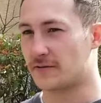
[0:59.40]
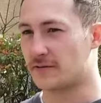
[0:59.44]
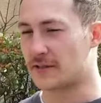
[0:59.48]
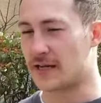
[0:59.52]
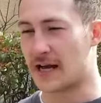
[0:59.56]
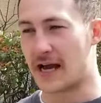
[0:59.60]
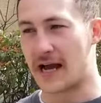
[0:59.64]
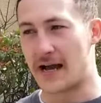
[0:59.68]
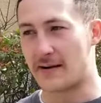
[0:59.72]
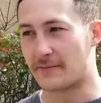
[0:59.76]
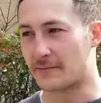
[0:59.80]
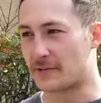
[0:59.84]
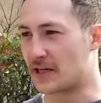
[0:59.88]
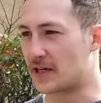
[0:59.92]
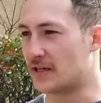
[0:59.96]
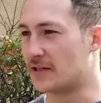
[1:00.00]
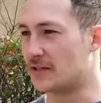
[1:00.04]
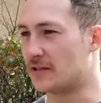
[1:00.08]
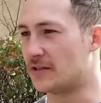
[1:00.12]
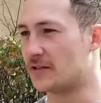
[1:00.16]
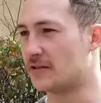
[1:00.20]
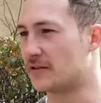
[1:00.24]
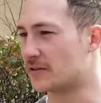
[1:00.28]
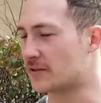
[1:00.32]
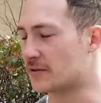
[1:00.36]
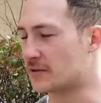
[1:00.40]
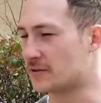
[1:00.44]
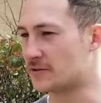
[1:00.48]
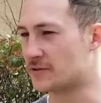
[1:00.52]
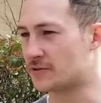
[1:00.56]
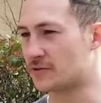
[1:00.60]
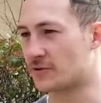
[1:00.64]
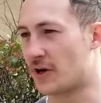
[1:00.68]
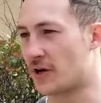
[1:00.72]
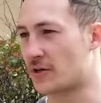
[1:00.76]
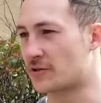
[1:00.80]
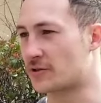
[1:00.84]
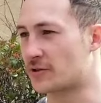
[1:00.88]
time getting into
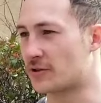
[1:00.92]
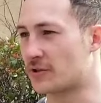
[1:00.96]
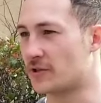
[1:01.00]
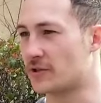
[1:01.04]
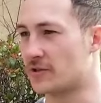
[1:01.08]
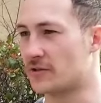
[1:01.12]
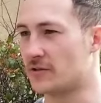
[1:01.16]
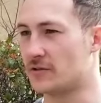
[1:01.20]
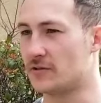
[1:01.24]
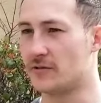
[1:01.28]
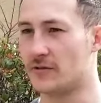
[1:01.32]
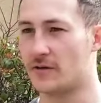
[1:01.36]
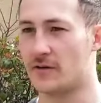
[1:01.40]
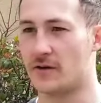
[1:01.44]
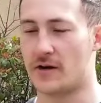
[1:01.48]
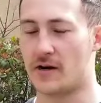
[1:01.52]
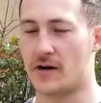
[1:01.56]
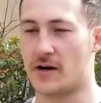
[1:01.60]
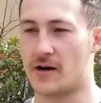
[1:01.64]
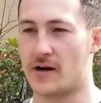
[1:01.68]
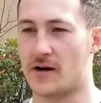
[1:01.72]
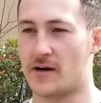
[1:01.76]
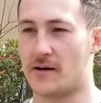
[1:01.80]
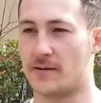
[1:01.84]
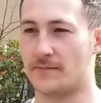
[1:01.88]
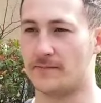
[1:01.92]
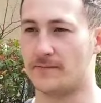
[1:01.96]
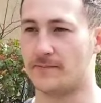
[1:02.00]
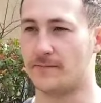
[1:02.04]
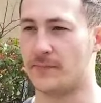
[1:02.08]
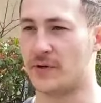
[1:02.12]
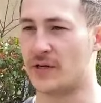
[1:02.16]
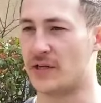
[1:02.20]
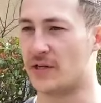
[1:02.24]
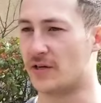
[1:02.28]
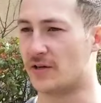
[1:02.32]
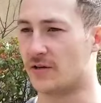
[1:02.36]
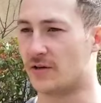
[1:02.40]
construction, um,
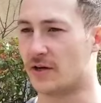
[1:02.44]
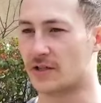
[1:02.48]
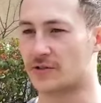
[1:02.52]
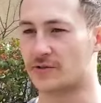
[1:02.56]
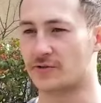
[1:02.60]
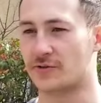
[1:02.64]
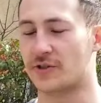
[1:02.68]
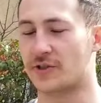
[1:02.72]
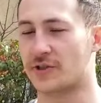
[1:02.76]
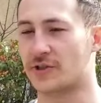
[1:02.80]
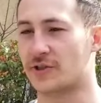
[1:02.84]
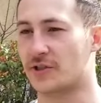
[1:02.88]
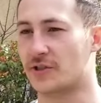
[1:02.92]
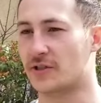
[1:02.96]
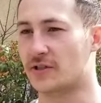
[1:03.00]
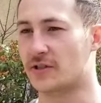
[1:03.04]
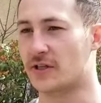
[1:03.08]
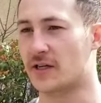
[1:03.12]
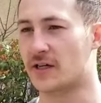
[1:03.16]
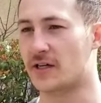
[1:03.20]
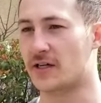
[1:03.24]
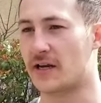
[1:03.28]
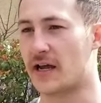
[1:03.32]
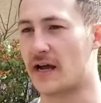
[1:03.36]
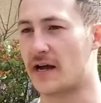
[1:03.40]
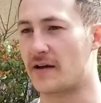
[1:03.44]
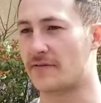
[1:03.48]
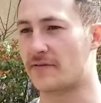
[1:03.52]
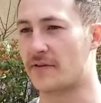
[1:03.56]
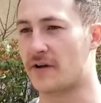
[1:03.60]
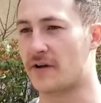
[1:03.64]
being an electrician, getting out